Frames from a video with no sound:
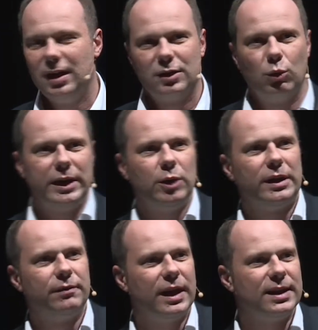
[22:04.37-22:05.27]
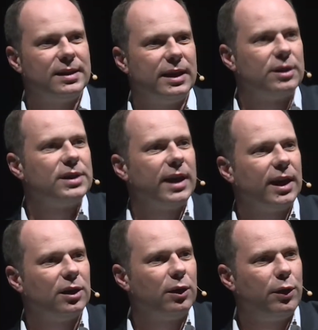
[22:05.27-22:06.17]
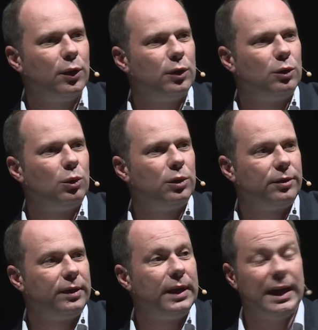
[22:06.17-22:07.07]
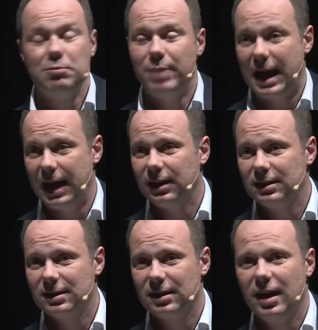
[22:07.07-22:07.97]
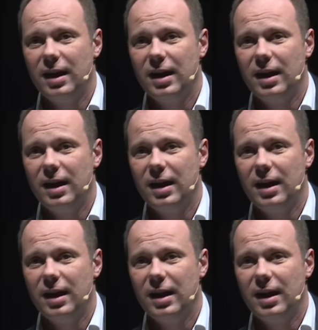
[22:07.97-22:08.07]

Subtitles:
So when you invest, there are second and third order impacts